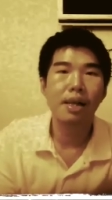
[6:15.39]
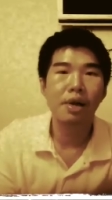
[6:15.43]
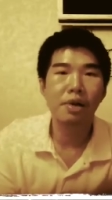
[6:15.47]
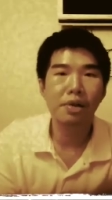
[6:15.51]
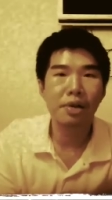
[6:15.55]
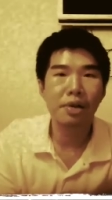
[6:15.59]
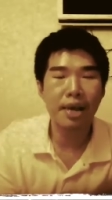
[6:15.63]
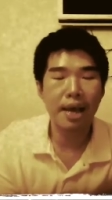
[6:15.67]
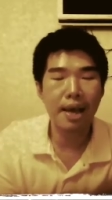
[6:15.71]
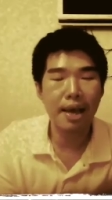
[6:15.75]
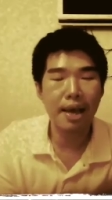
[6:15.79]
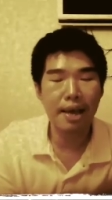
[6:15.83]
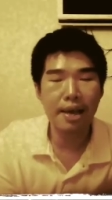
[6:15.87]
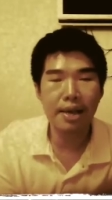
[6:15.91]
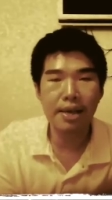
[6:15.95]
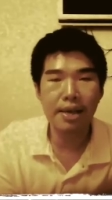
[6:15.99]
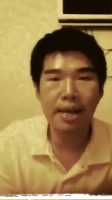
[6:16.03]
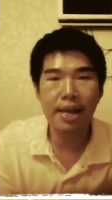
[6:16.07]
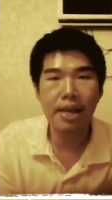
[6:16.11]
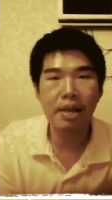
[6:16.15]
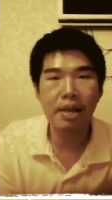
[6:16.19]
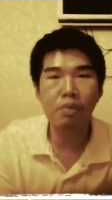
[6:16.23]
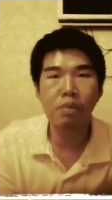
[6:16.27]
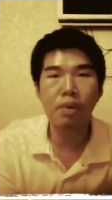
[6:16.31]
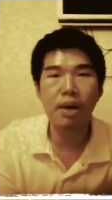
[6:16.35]
Okay,
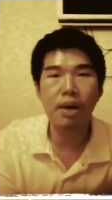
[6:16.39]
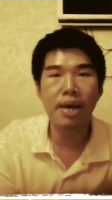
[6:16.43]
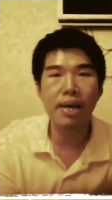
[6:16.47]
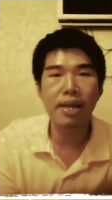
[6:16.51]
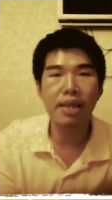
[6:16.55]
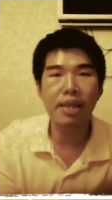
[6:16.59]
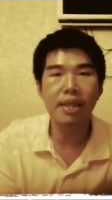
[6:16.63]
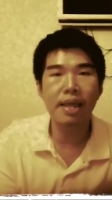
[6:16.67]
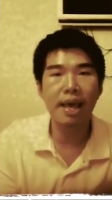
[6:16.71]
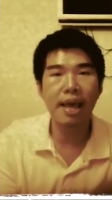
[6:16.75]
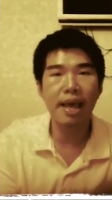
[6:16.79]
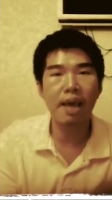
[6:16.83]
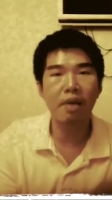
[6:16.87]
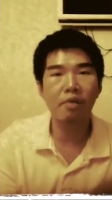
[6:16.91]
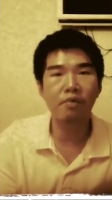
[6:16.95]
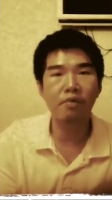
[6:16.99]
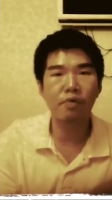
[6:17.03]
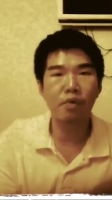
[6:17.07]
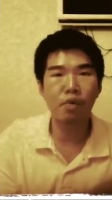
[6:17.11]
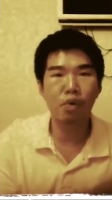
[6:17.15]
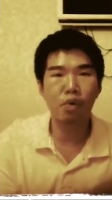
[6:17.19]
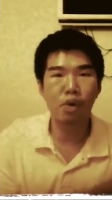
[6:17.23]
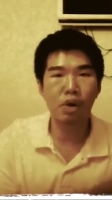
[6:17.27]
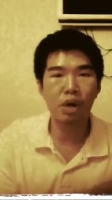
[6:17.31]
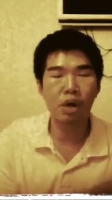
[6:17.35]
anyway, thanks
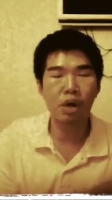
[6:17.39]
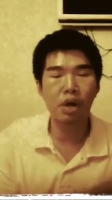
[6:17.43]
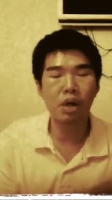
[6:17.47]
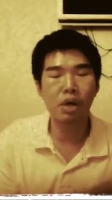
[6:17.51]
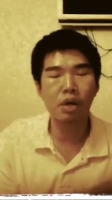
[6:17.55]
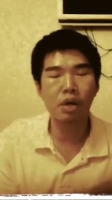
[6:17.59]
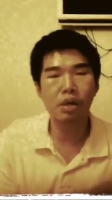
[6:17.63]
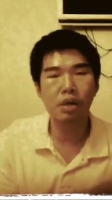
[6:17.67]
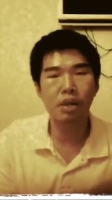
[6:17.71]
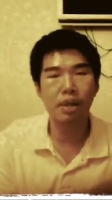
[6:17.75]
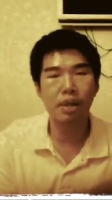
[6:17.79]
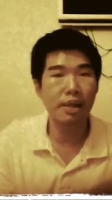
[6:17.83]
for